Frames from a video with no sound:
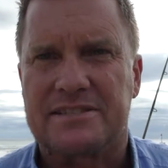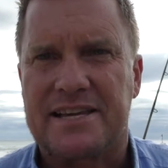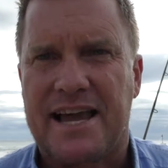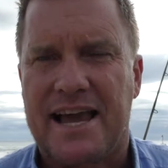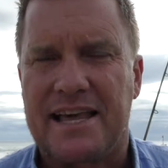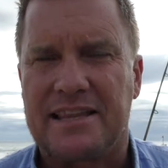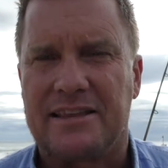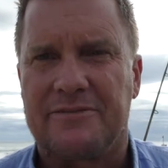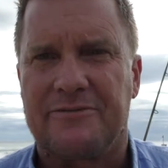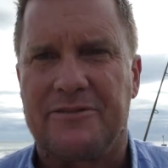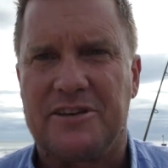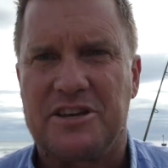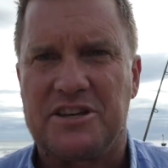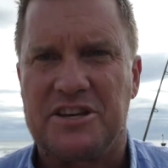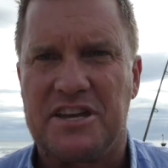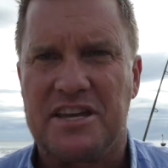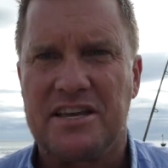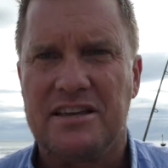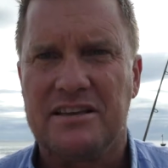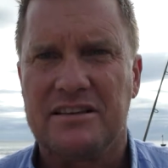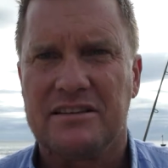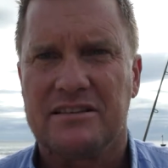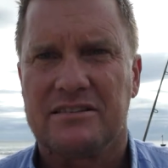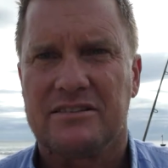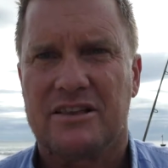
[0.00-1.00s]
tailor
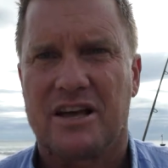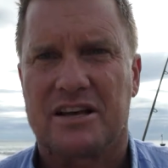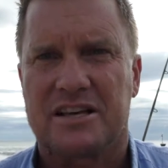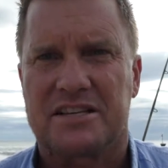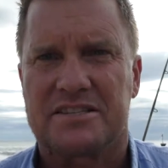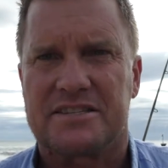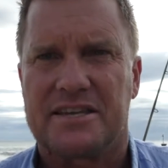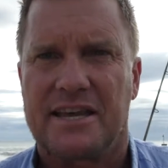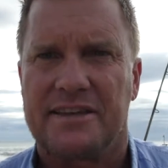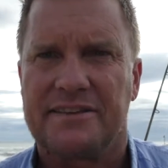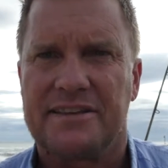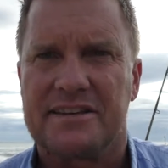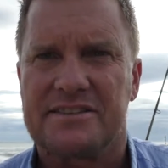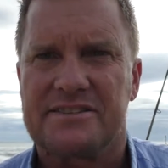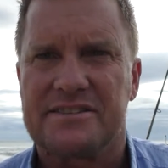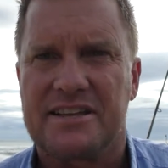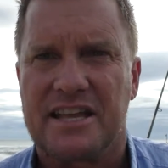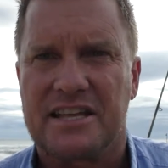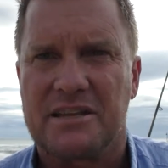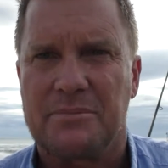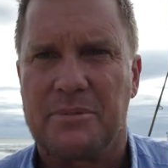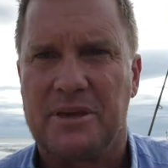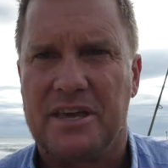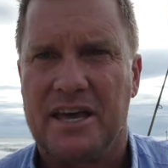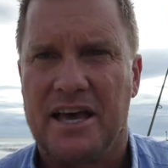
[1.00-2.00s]
fishing, like I said, doesn't
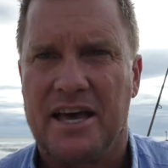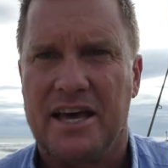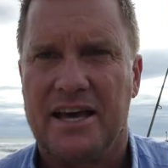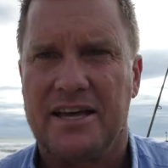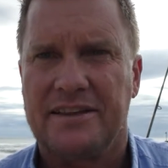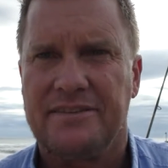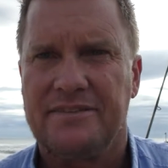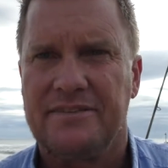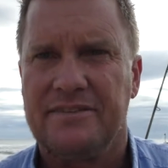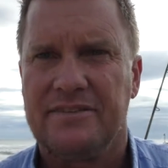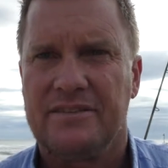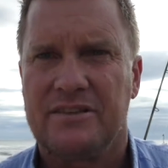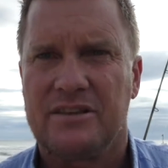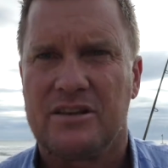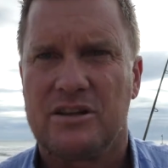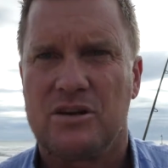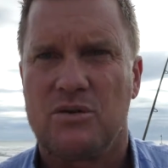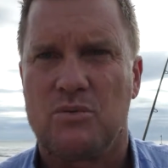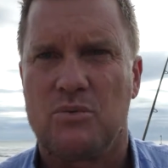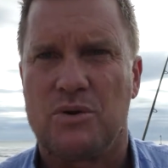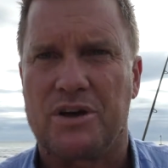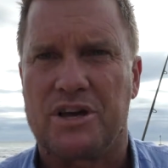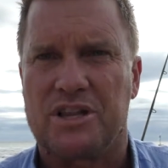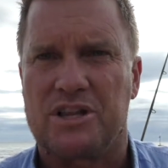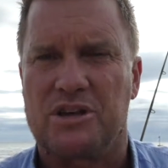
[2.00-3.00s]
need to be hard.
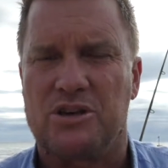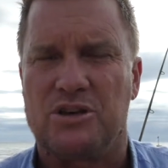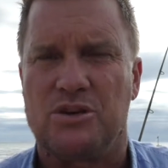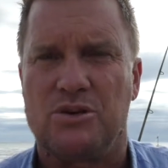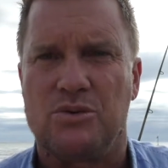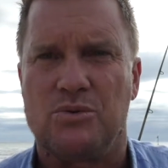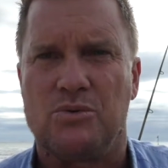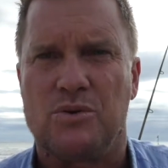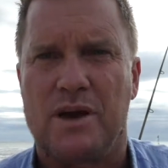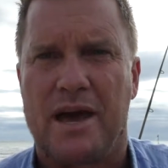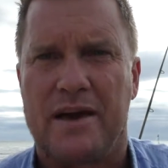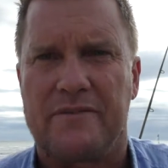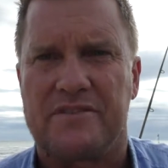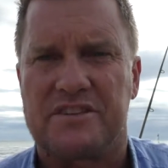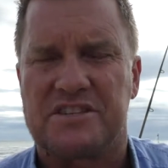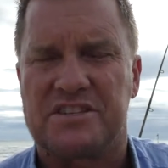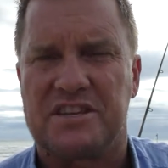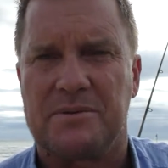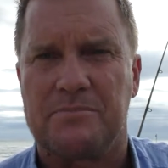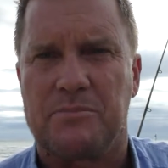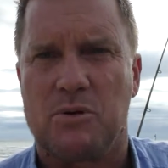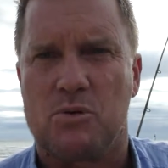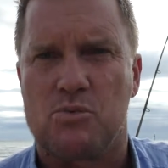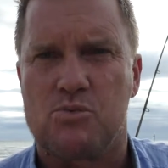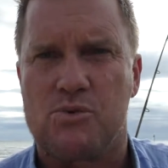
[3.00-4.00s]
We're going to have a
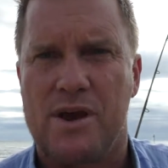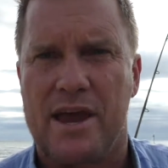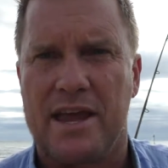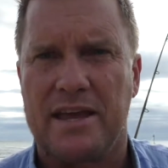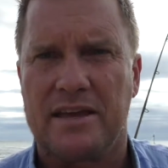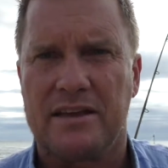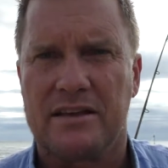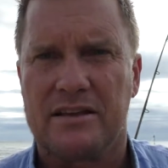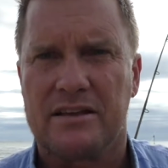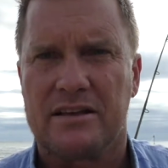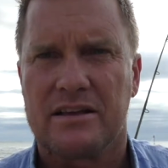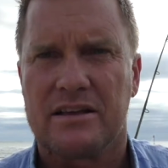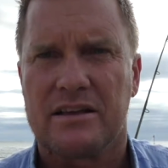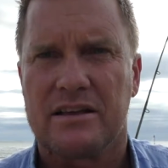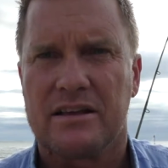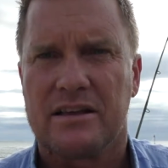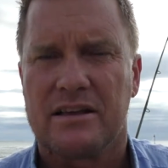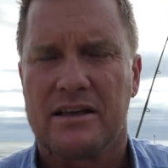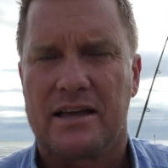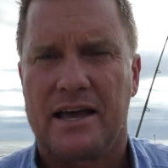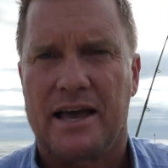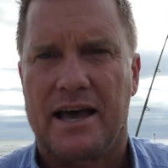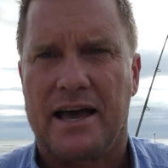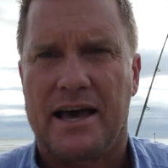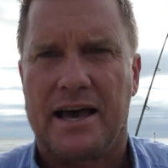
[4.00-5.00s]
simple rig.
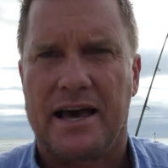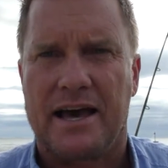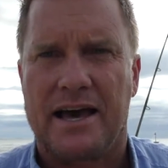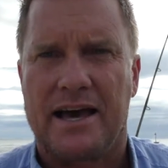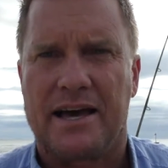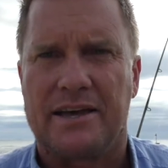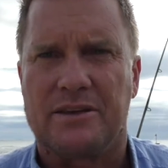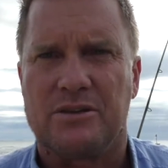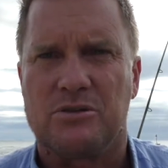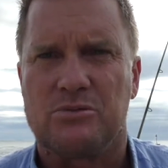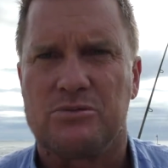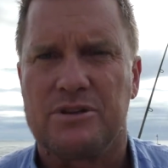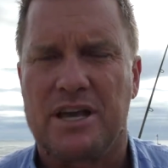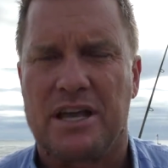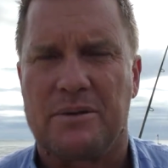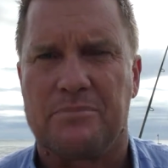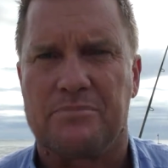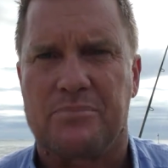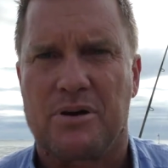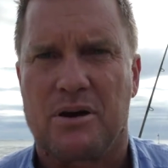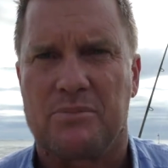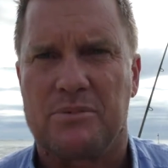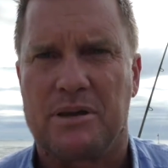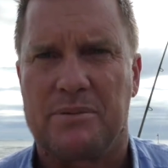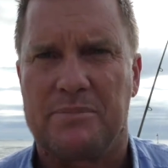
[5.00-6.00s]
You'll need
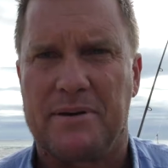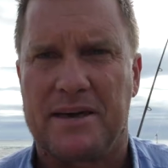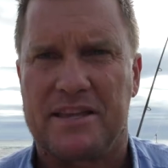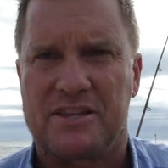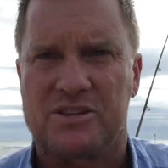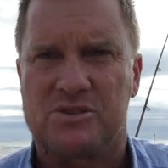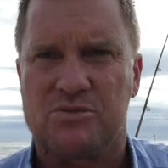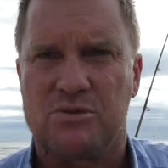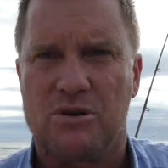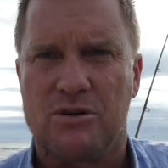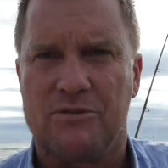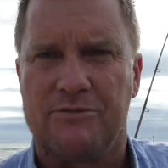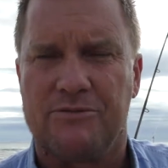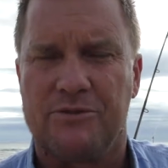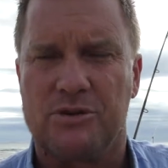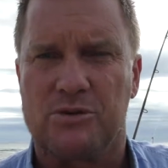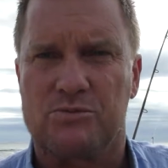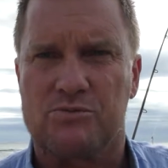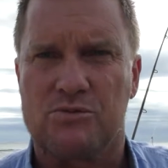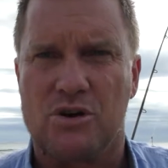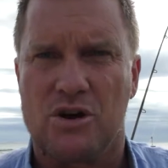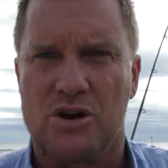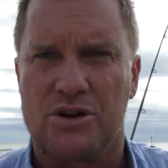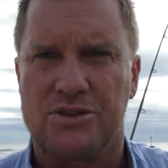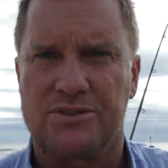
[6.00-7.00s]
probably about a 12-foot
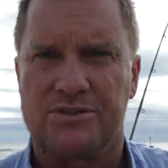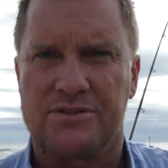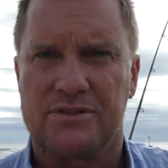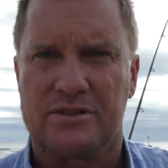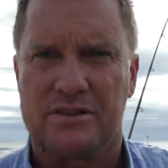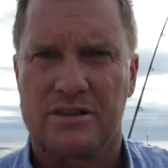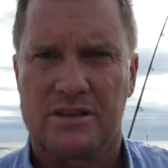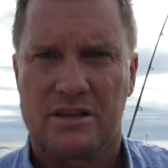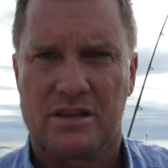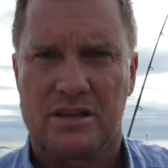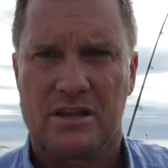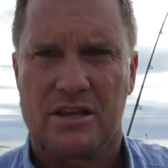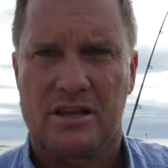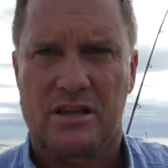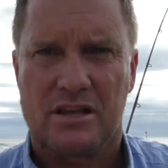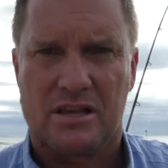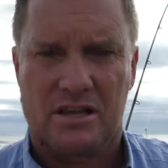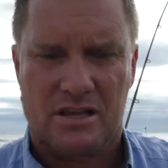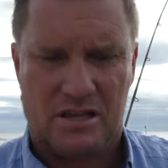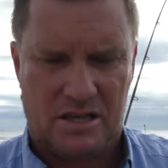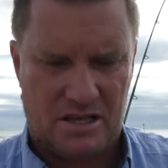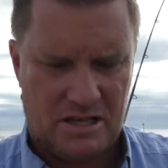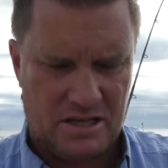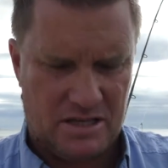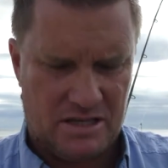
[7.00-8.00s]
rod,
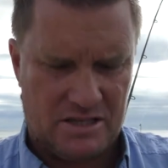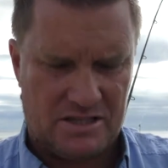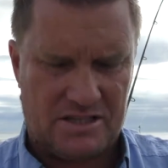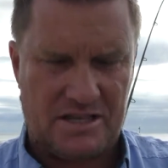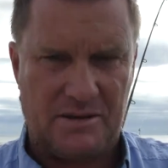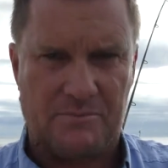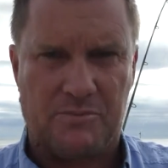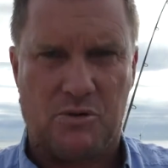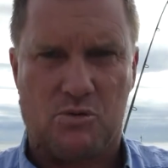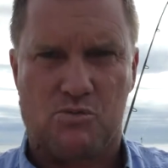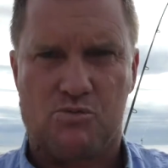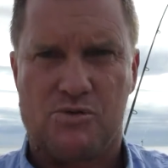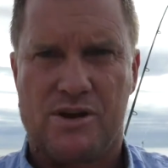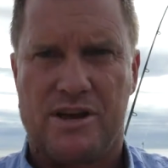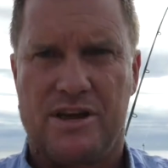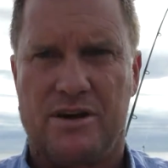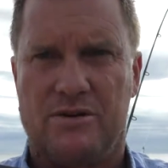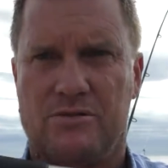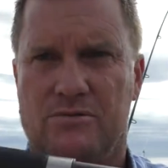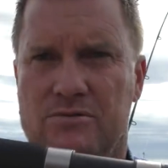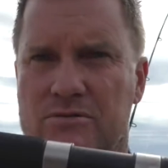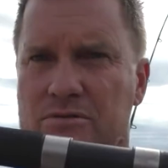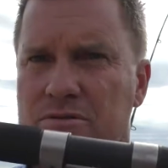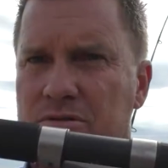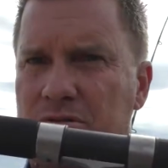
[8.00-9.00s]
simple
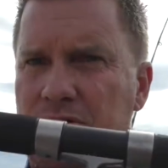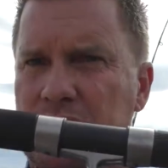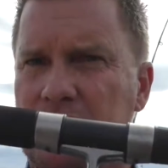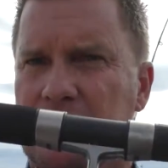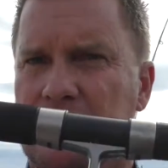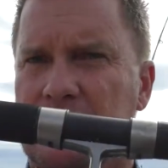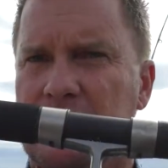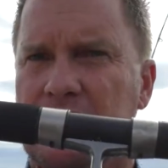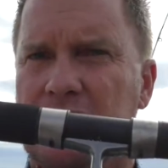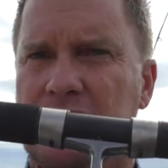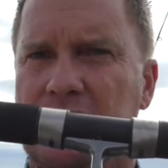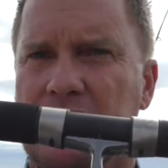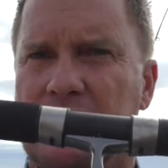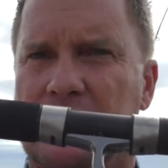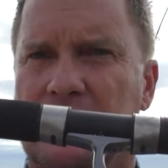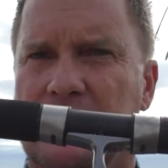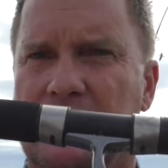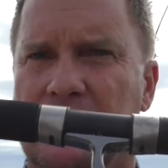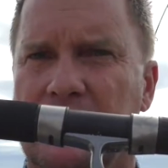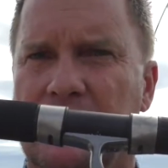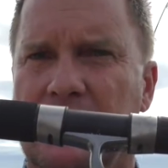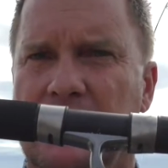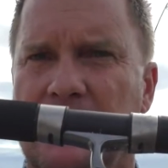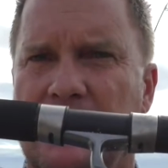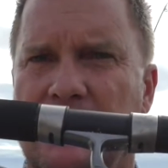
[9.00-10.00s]
reel.
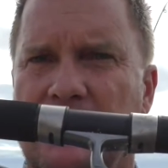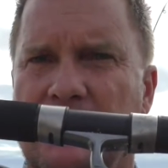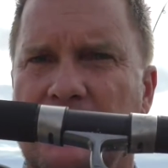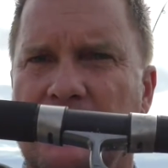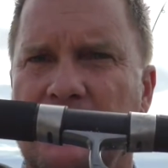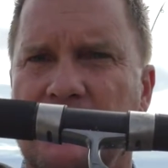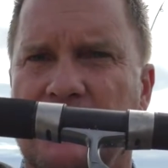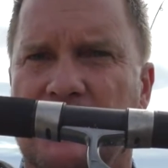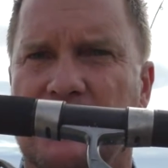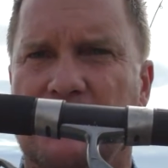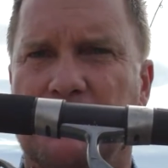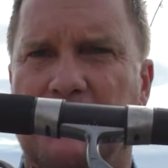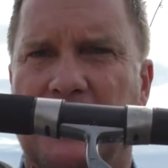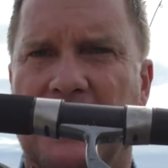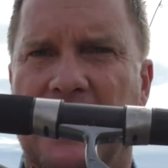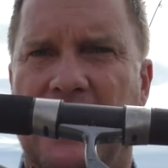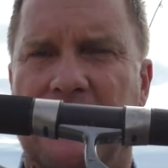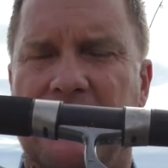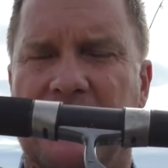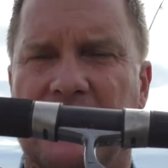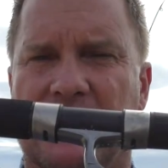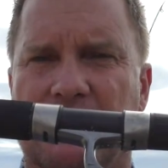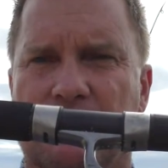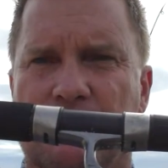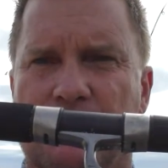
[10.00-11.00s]
You're going to be
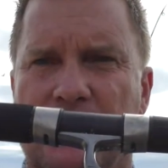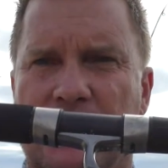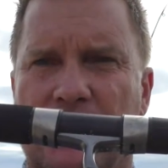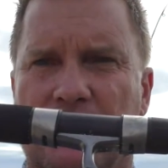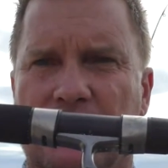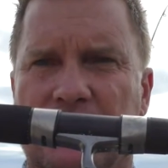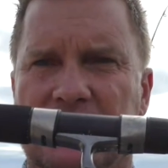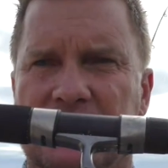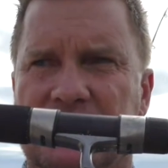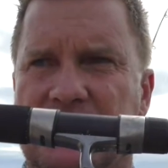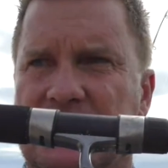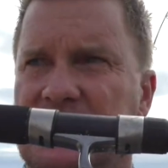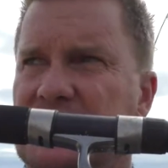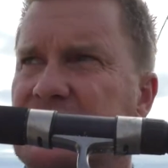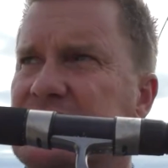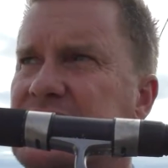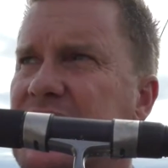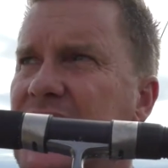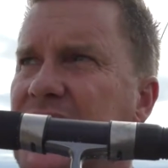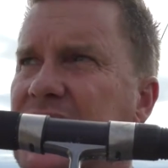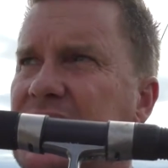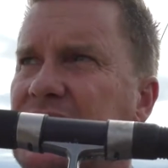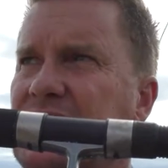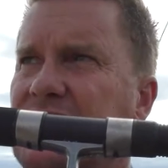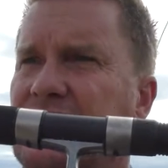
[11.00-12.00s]
having a reel that's going to
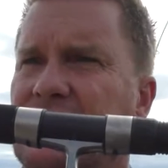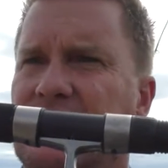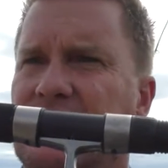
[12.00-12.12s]
take